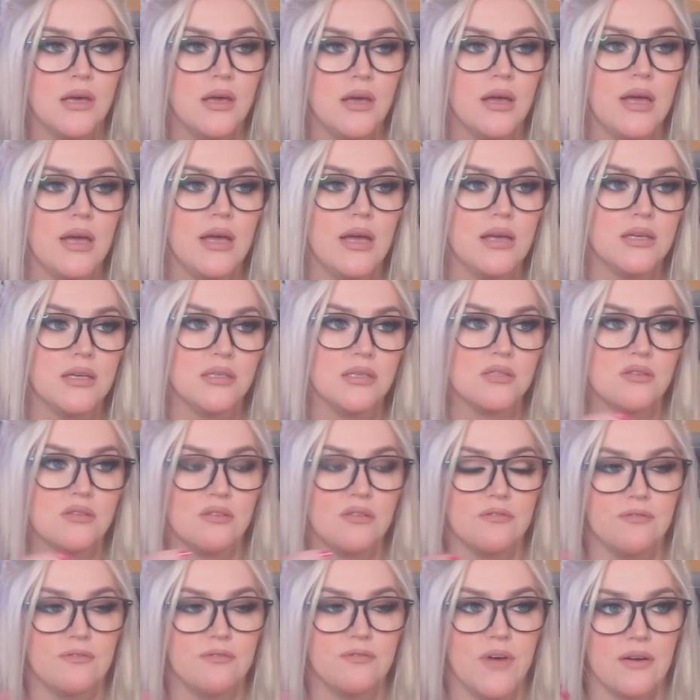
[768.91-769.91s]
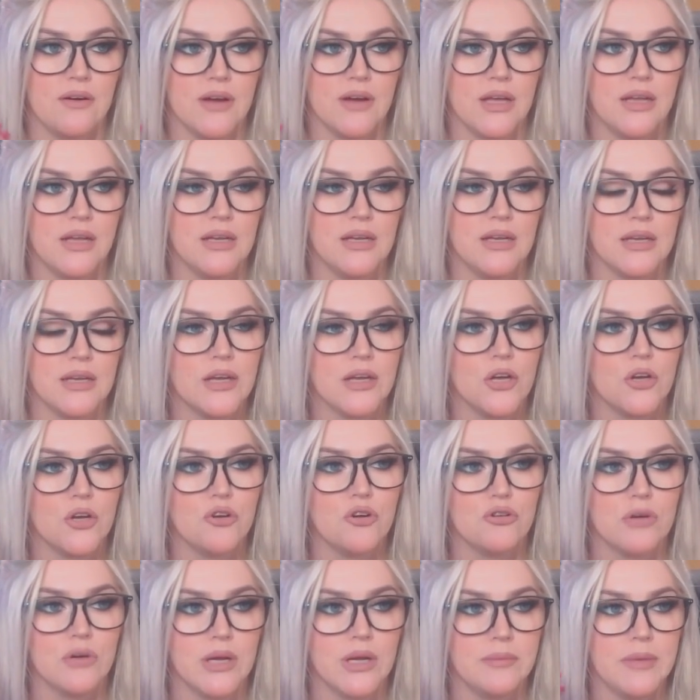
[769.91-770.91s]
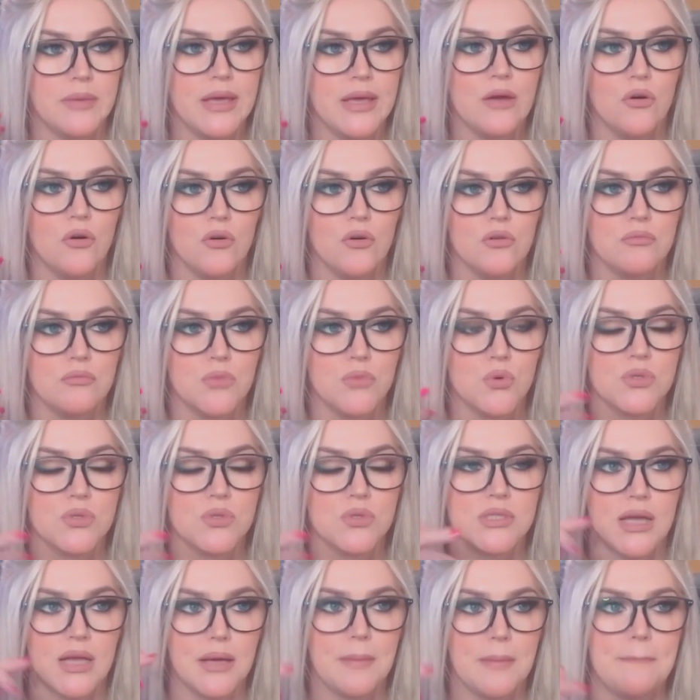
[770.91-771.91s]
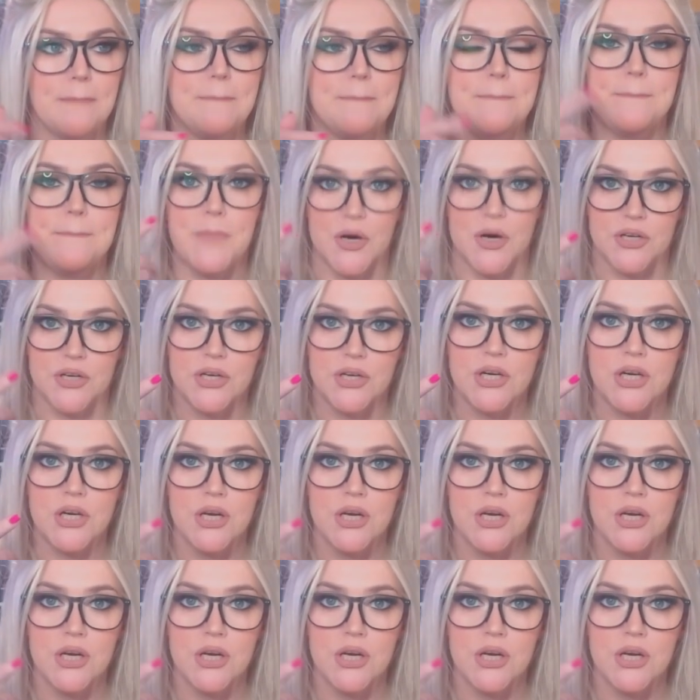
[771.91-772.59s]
is very like creamy, almost like butter.